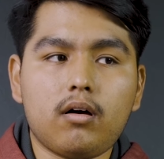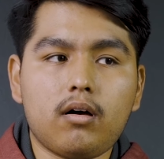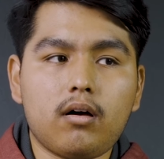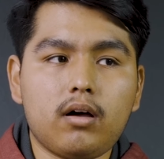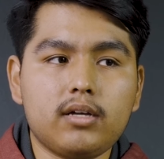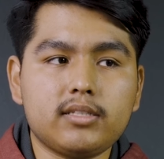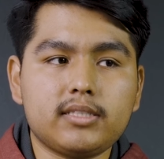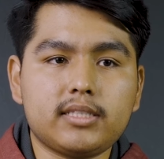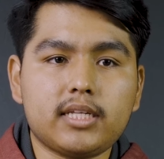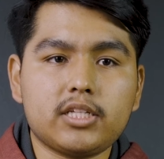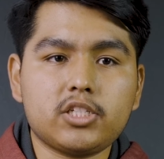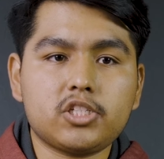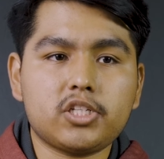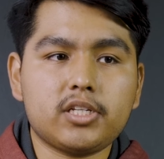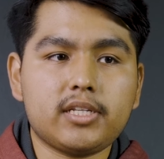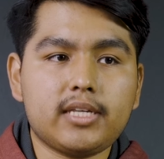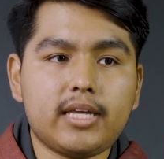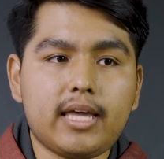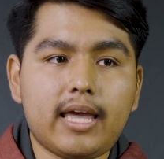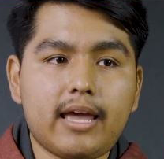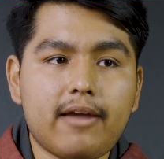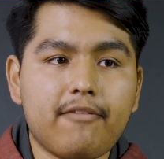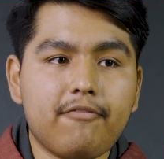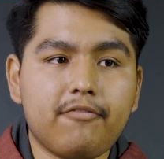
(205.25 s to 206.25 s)

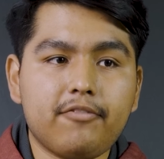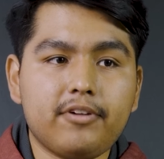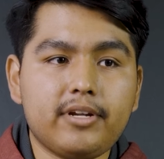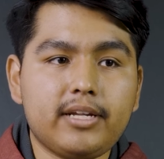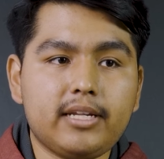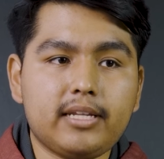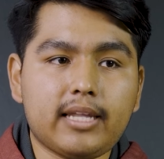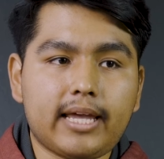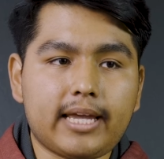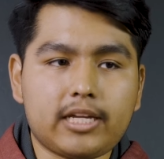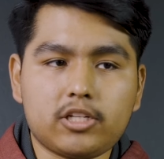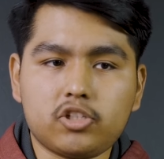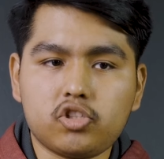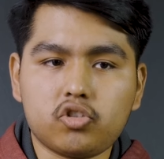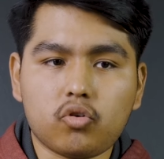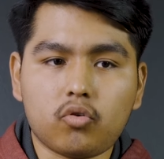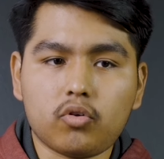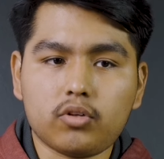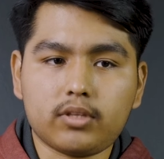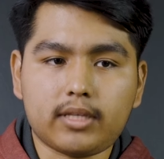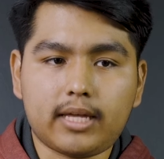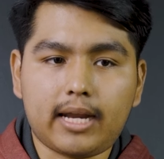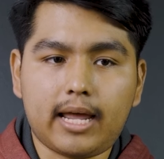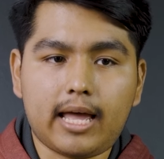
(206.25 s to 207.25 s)
essentially every like
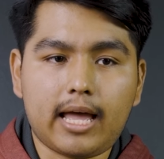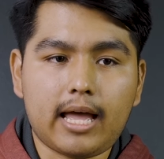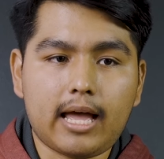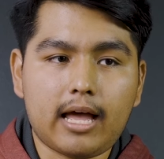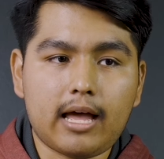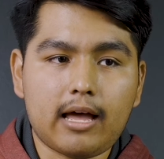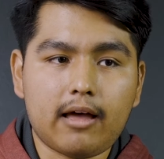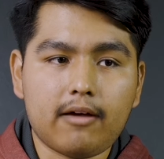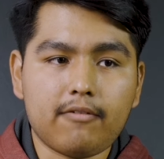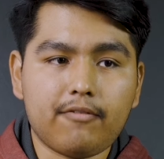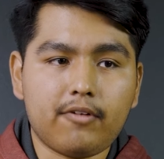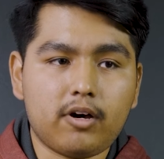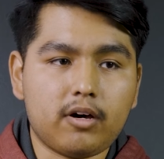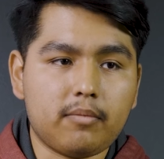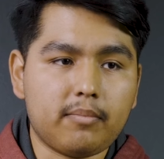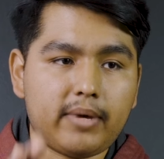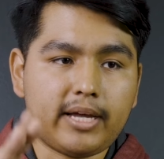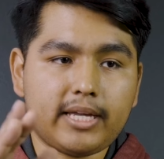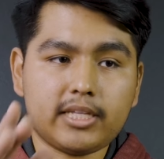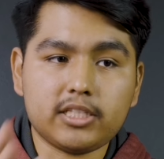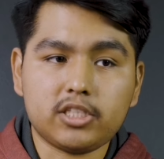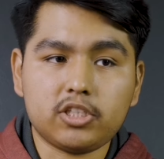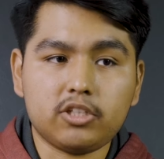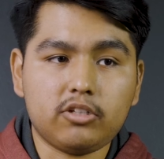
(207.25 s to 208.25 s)
short that I have on
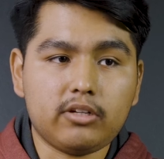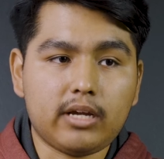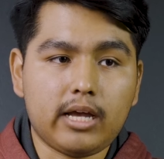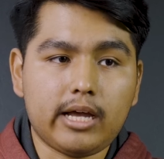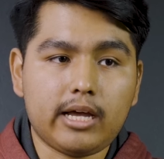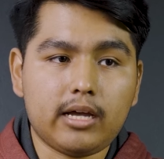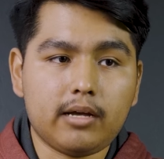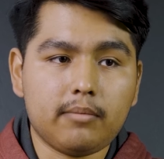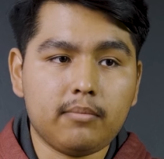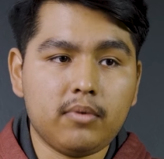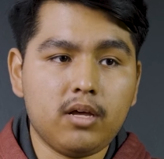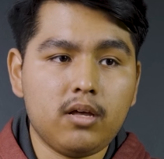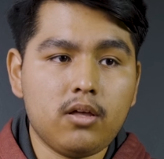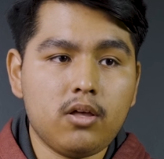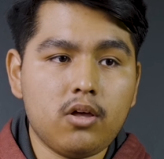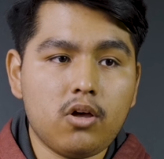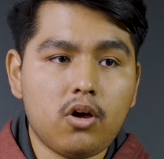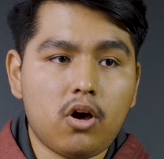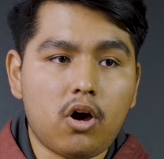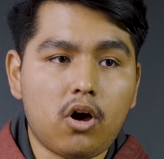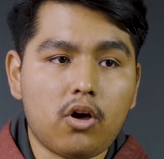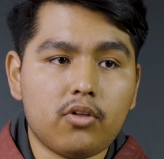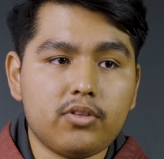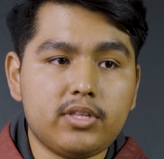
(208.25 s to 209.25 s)
my Instagram,
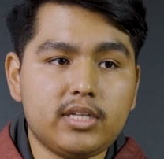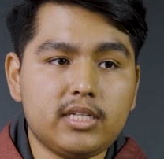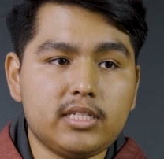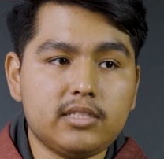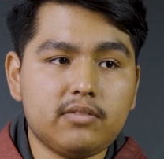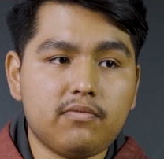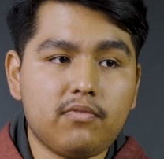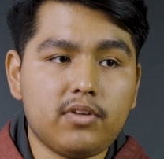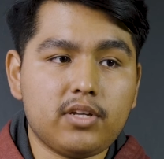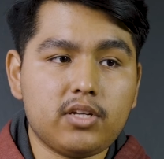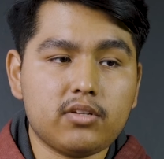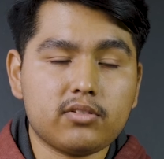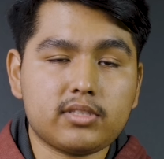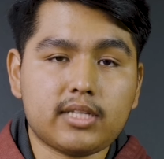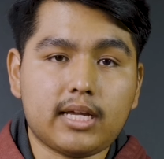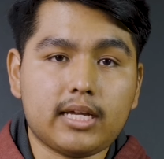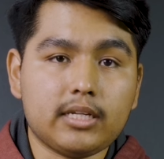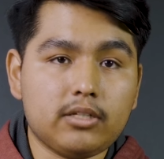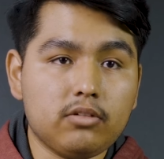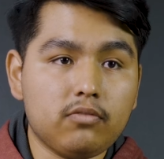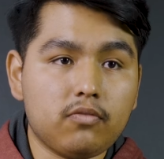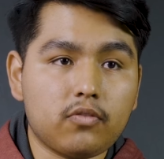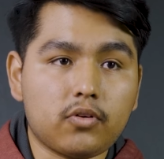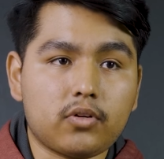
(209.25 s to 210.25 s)
all these videos that
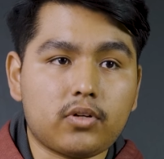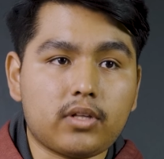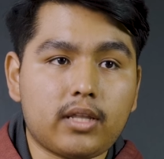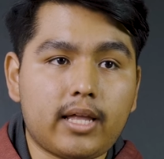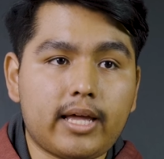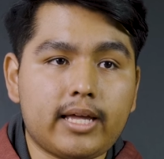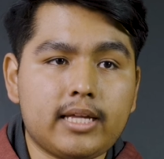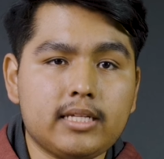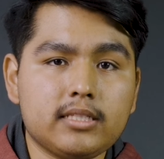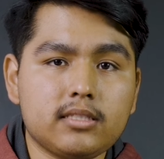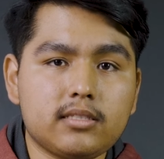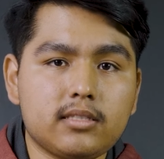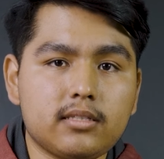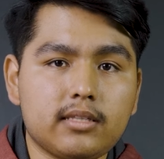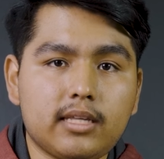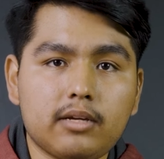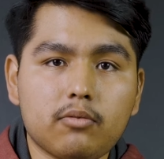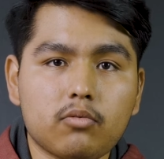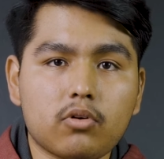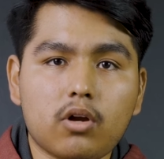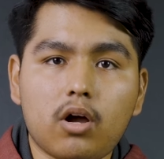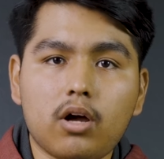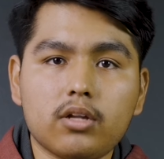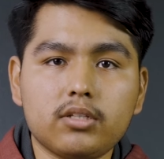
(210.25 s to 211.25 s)
I do for clients, they
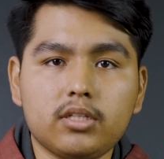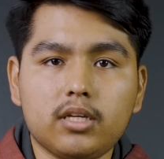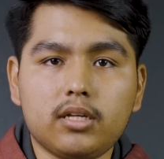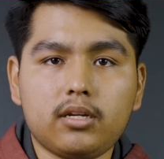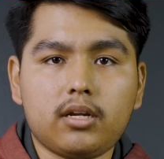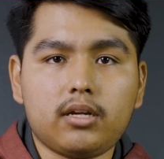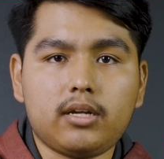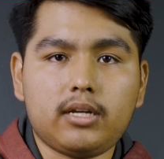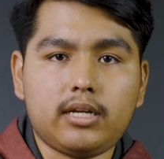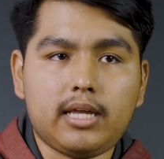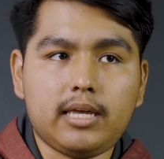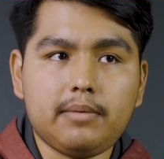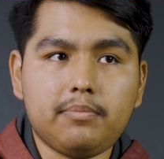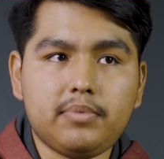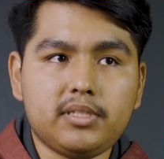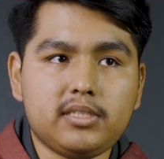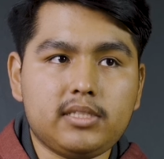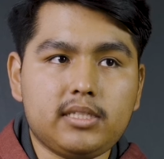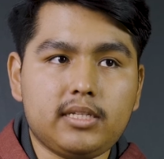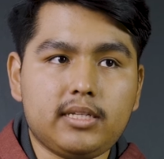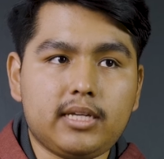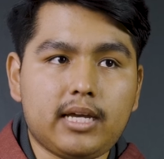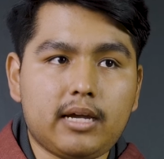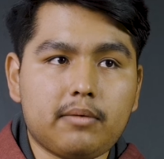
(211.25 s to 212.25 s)
were all done on an
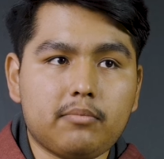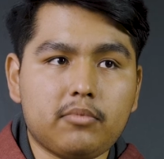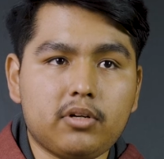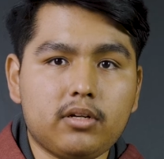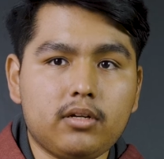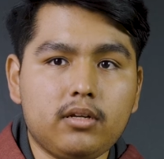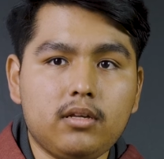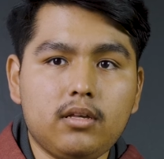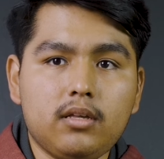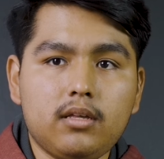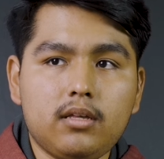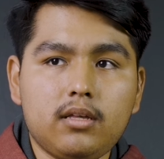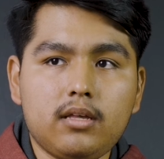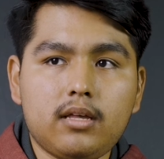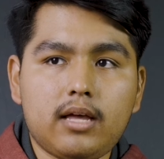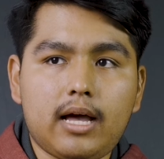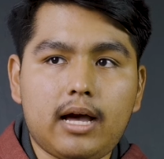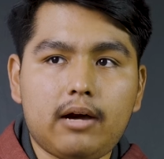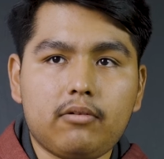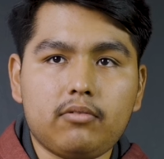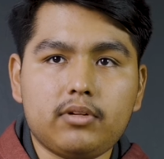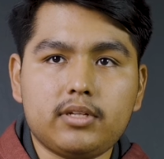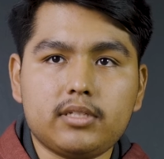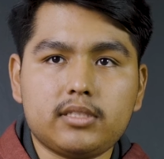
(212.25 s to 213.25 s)
APS-C camera.
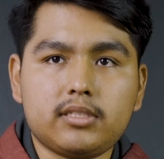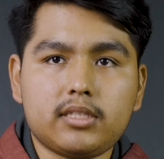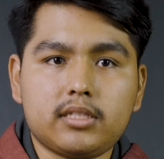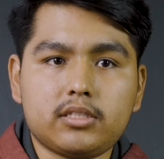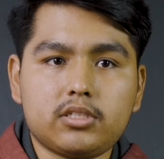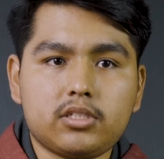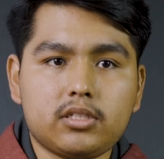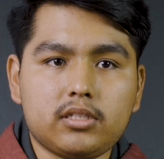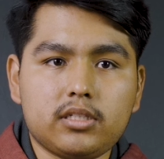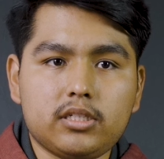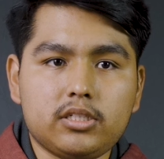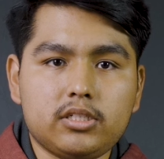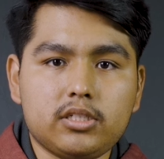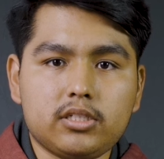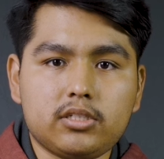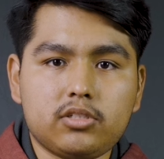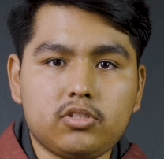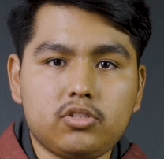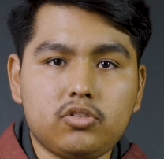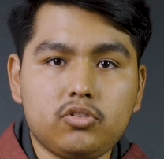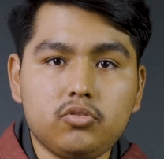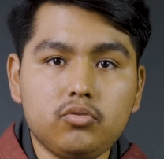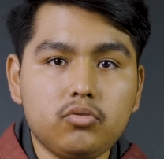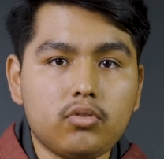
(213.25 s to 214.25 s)
I would essentially just
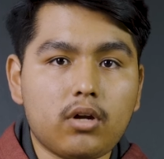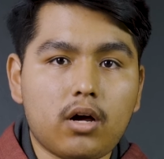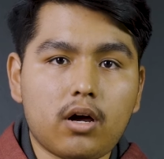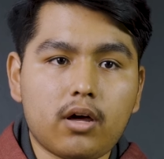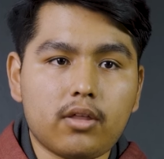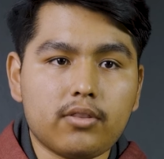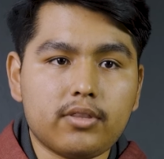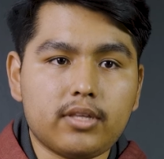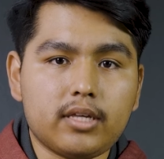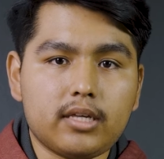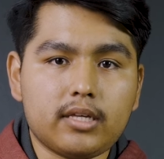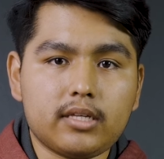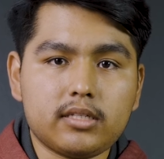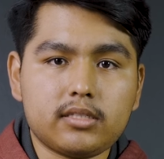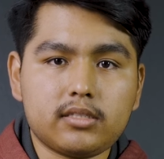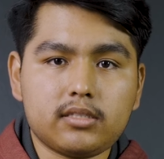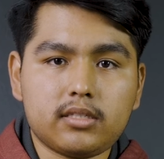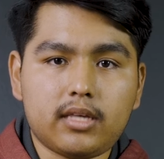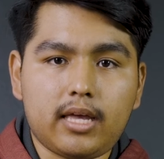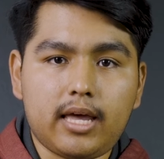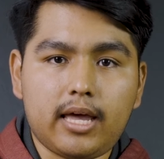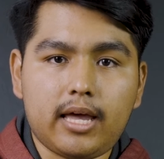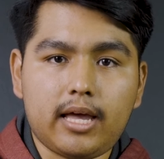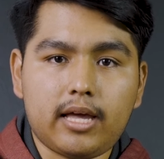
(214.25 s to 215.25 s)
shoot on
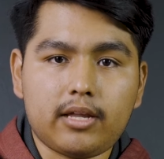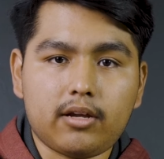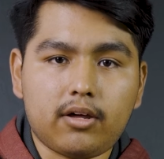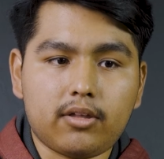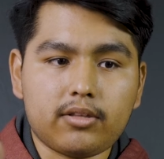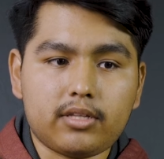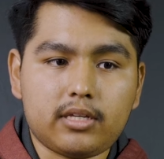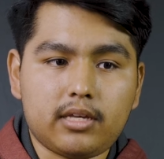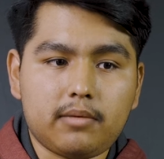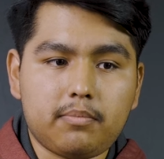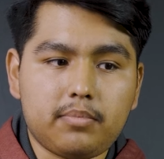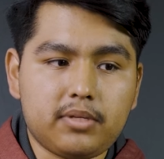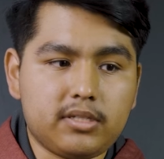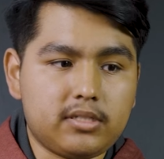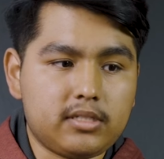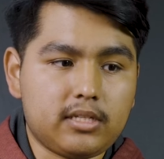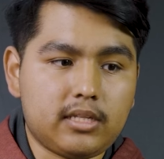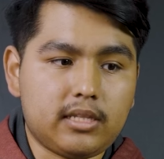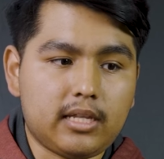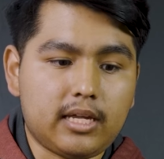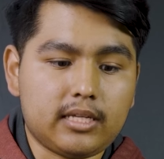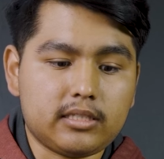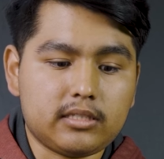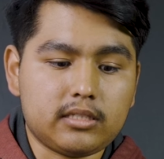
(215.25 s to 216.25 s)
this and all the
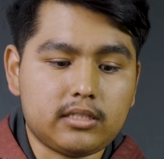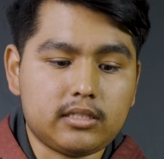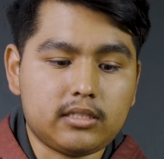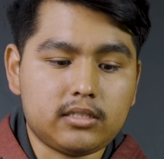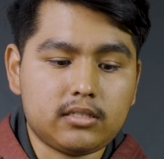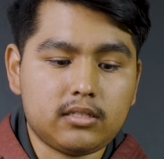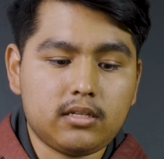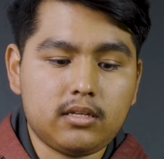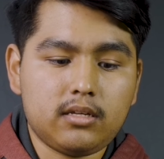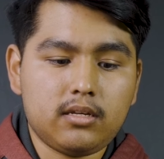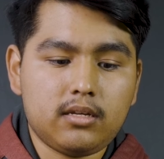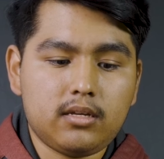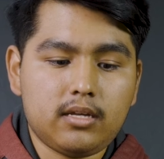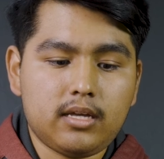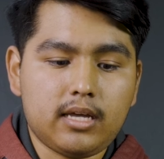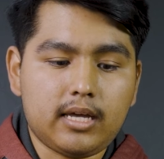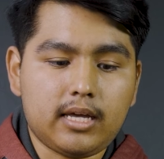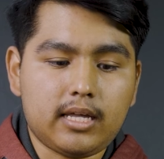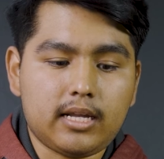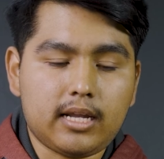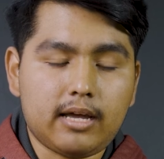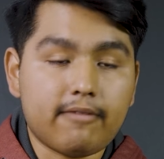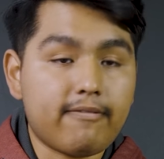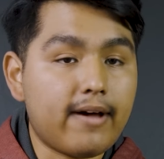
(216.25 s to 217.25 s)
APS-C lenses,
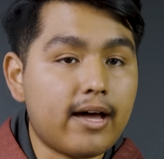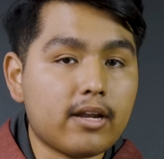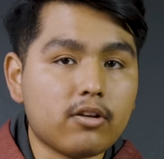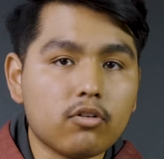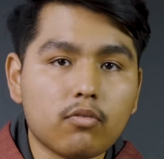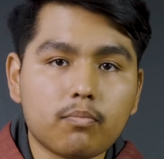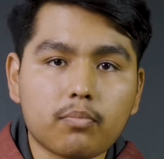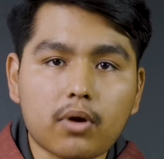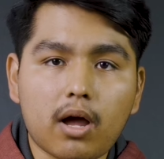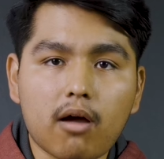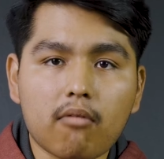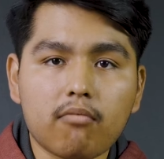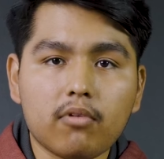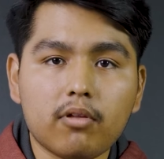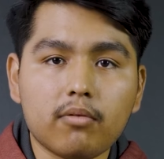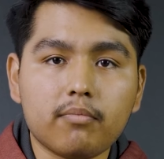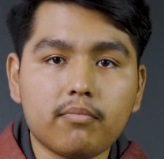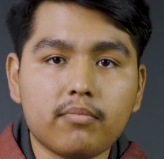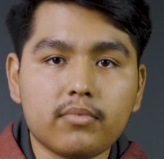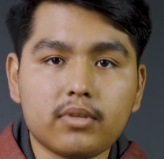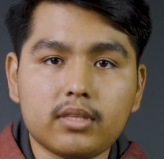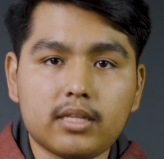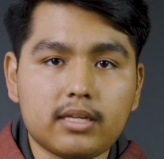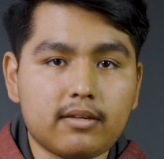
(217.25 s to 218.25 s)
and I've had no problem.